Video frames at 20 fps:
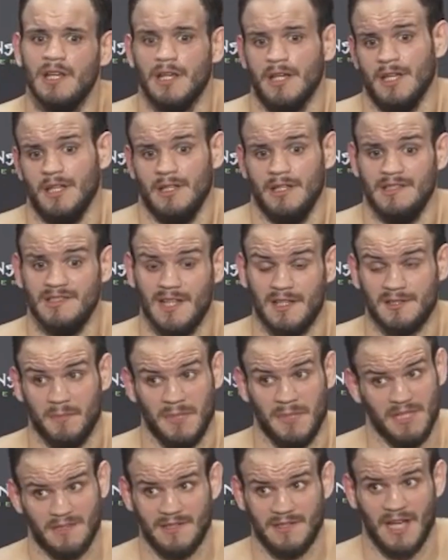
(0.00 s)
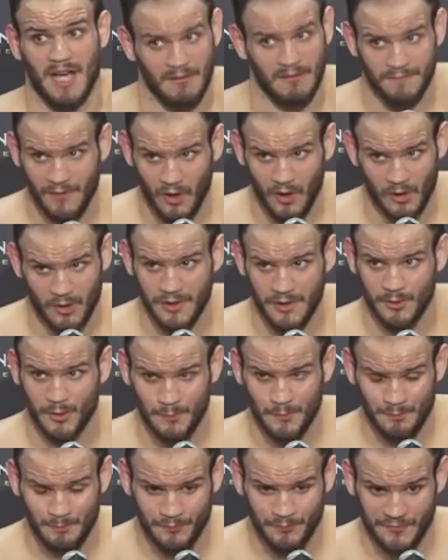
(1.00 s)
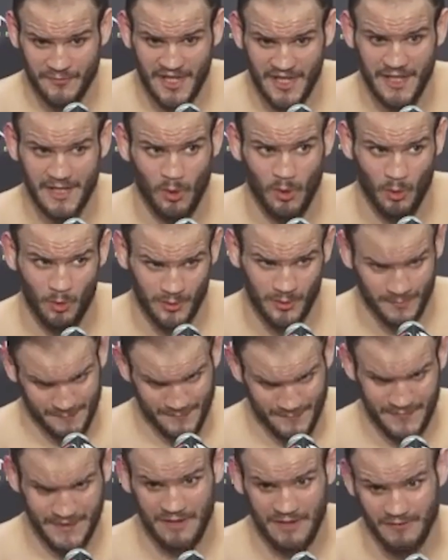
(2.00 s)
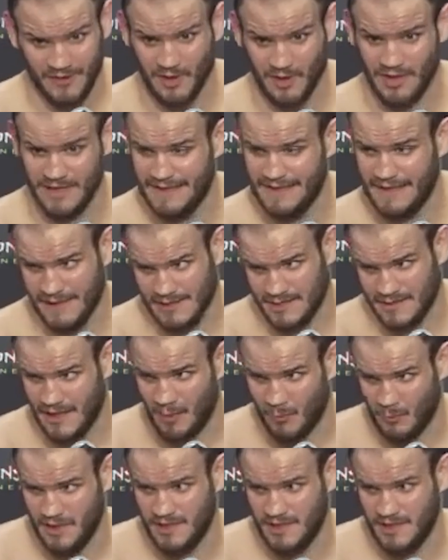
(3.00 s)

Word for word: And he's not the biggest guy I have fought either. Teddy Holder definitely takes that one.